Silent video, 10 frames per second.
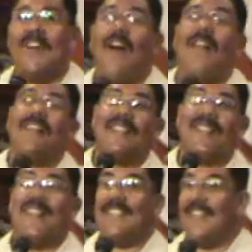of college
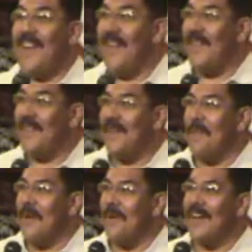kids there.
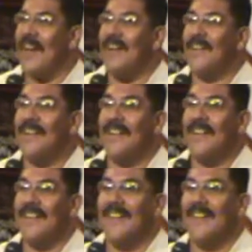Come on now.
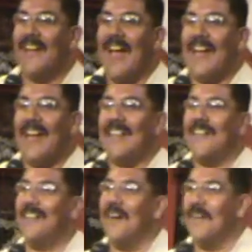Don't act like
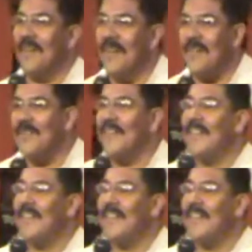you don't know.